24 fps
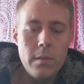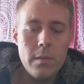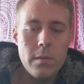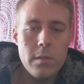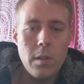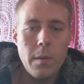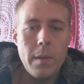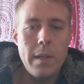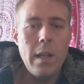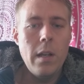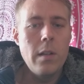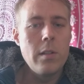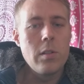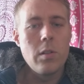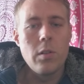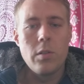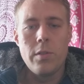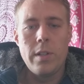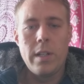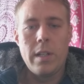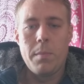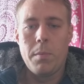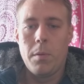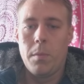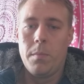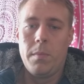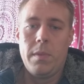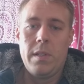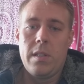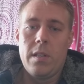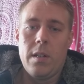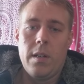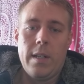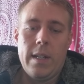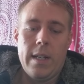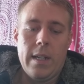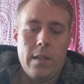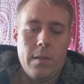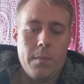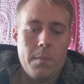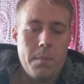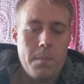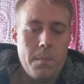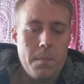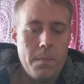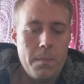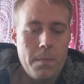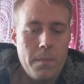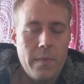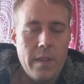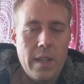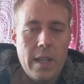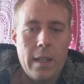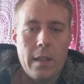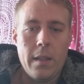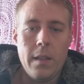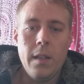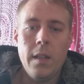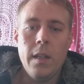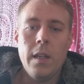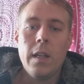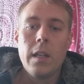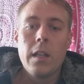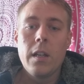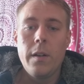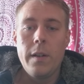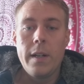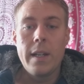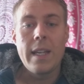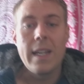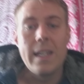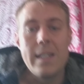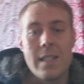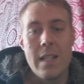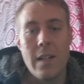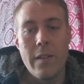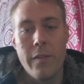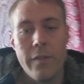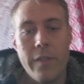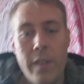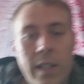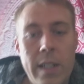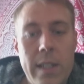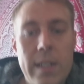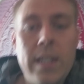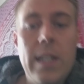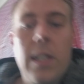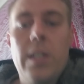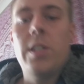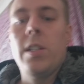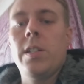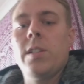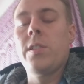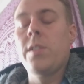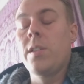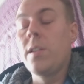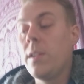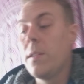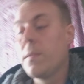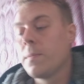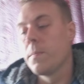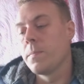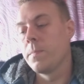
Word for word: So he knows he's got a drinking problem. He's going down the thing, going against everything he teaches, you know.